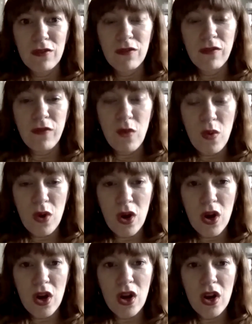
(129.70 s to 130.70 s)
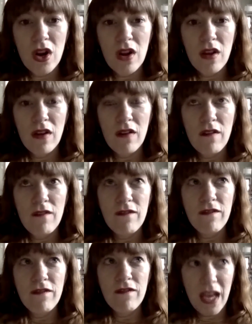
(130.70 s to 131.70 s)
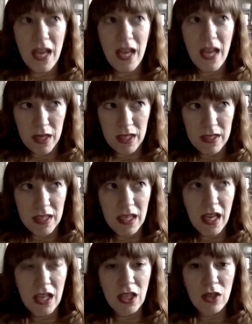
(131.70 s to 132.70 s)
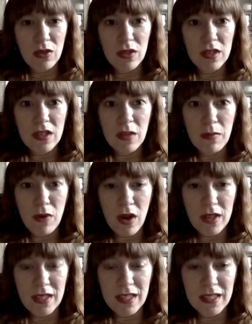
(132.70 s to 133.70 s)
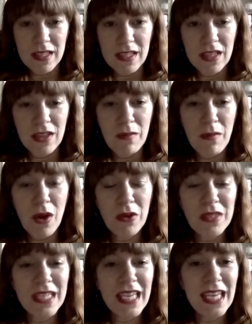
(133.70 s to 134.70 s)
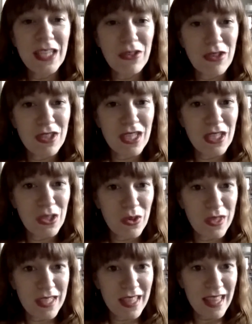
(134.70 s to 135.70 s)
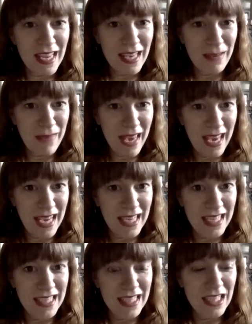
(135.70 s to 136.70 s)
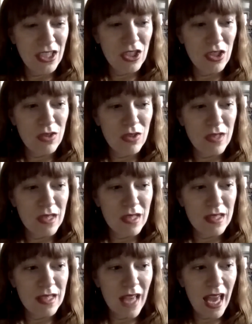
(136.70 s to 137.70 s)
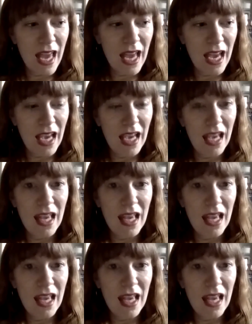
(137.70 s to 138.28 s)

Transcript: 4 families and he kind of uses their processes. The most interesting choice I think he made is he chooses a